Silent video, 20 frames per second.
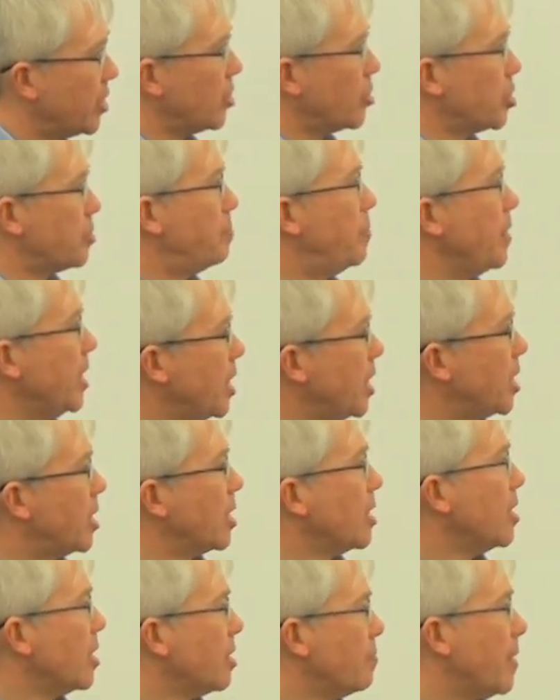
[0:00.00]
those big
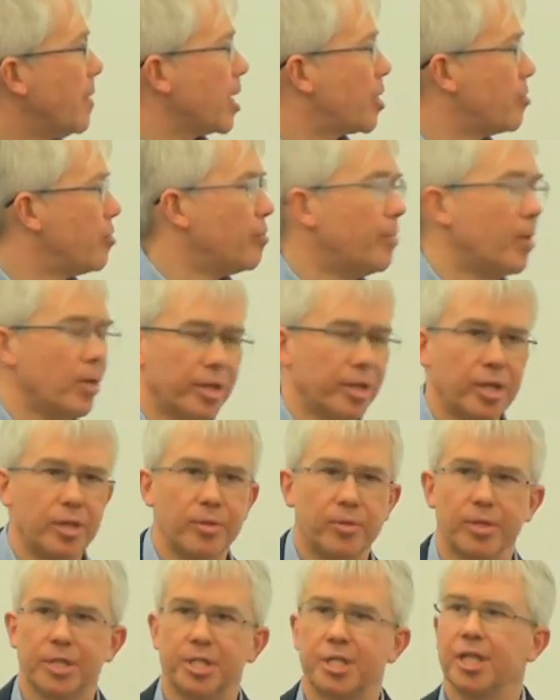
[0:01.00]

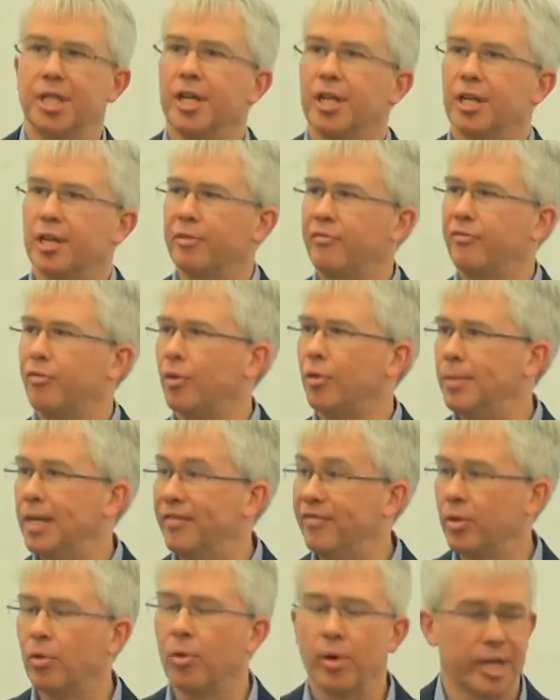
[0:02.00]
macromolecules can form
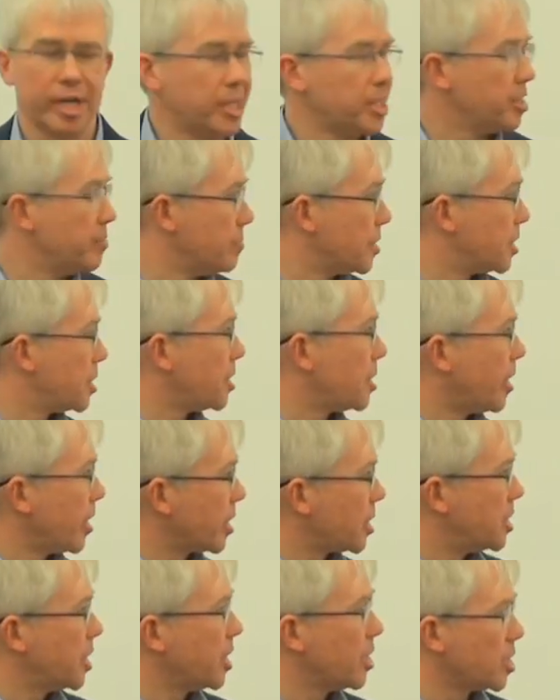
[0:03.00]
living organisms
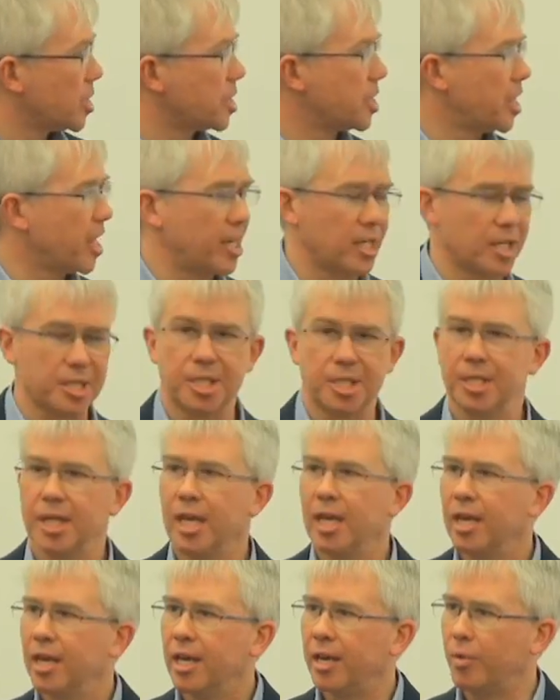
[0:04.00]
like single
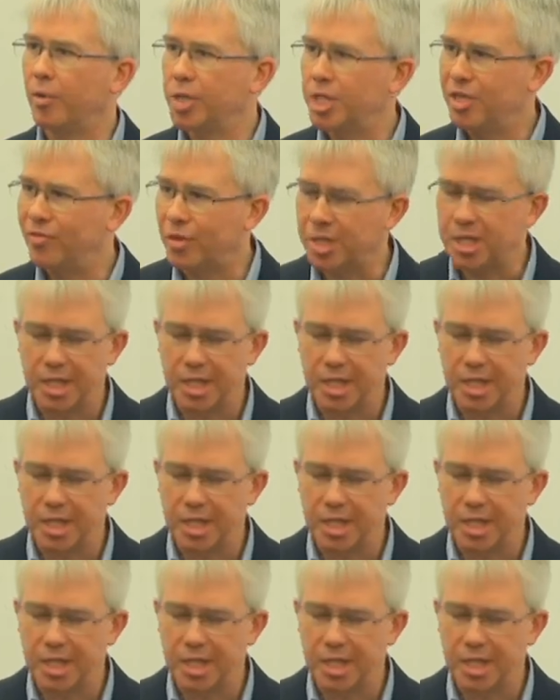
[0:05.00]
cells. And once you've got